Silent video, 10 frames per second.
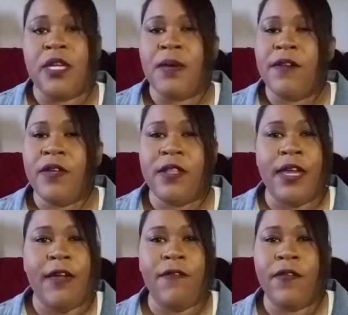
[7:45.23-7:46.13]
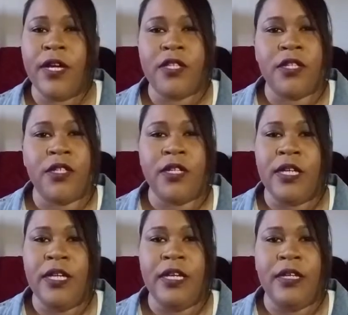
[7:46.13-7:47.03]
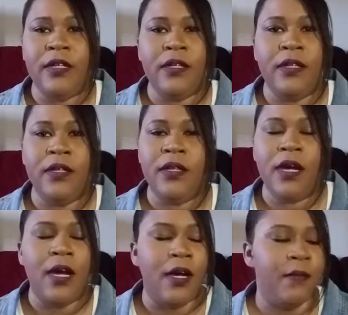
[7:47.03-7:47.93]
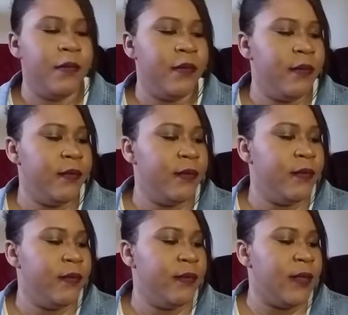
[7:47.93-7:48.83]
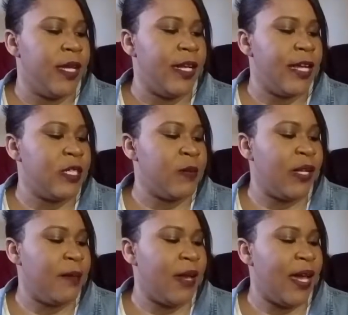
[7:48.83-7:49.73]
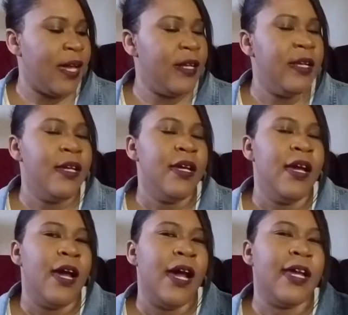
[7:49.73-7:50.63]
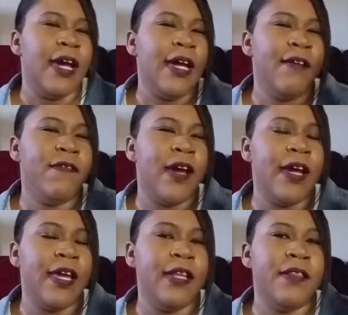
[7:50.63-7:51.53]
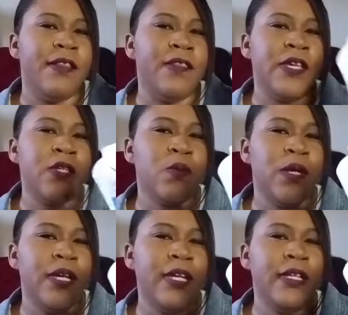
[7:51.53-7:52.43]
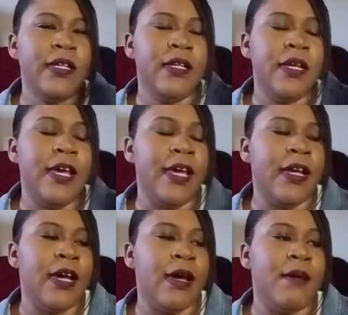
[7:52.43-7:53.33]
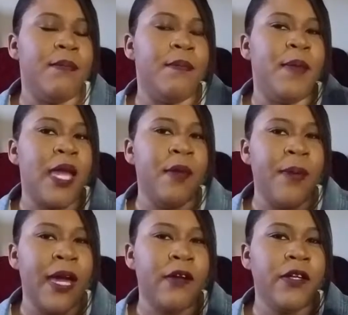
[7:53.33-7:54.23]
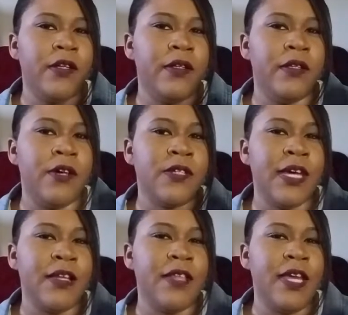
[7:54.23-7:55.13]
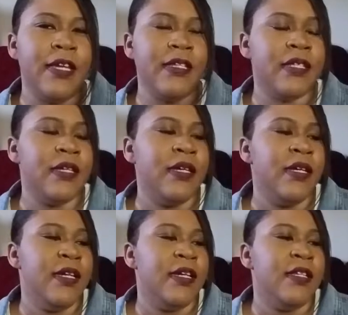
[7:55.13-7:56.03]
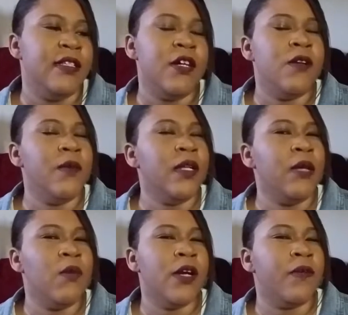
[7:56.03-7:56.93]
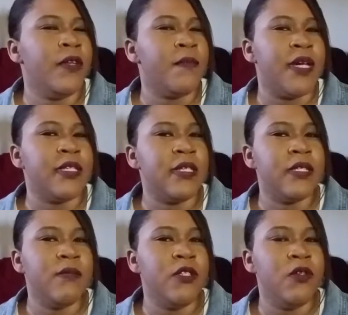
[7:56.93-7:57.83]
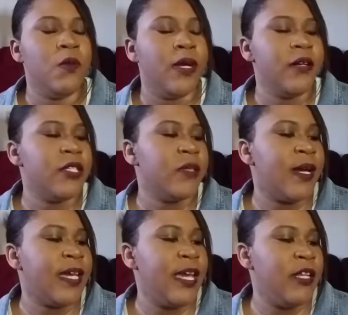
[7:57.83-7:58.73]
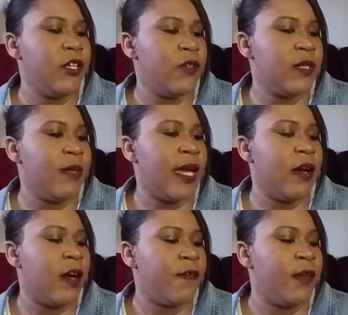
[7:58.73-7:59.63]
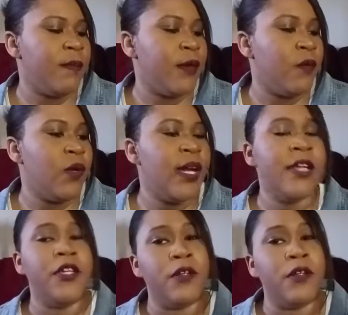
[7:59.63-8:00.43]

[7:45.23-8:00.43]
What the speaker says: to keep everything fresh, clean, and not smelling bad. I kind of find that this one and baby powder, those kind of things, don't really work with my system too well, so I can't use them that often. But when I